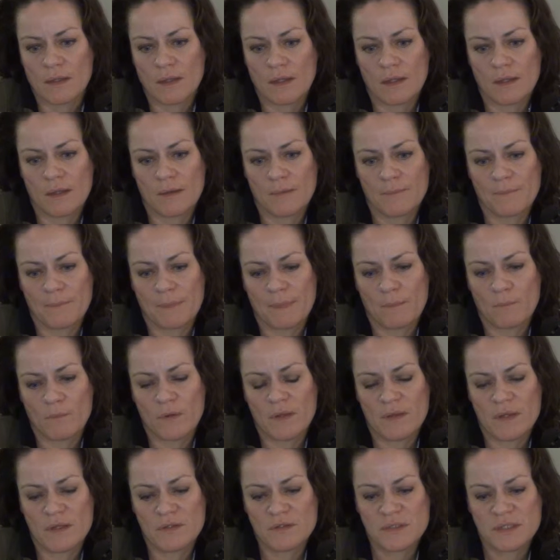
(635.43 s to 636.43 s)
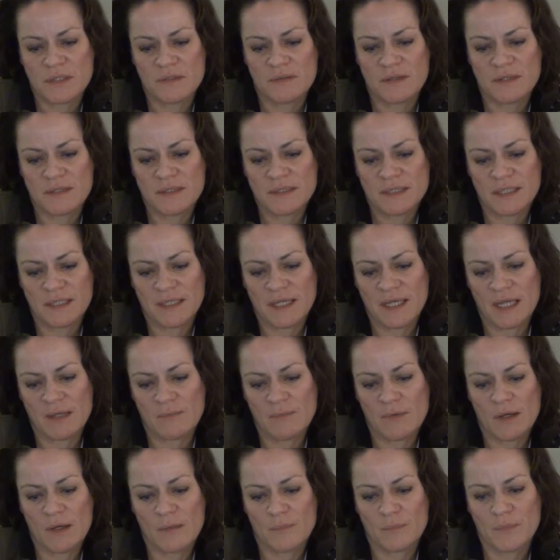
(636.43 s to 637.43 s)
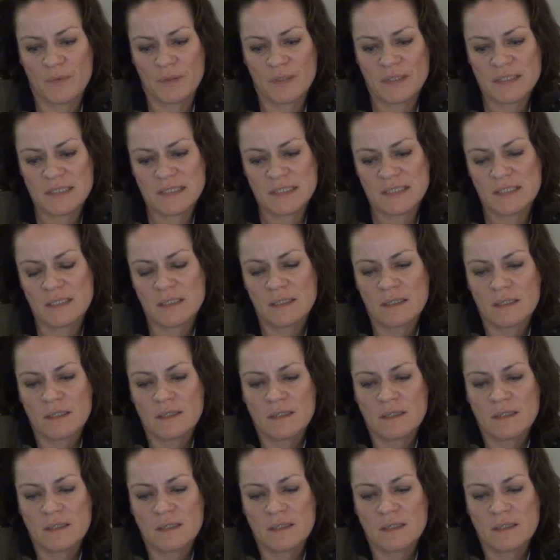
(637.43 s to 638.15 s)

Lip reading: One of the interesting things that came up is,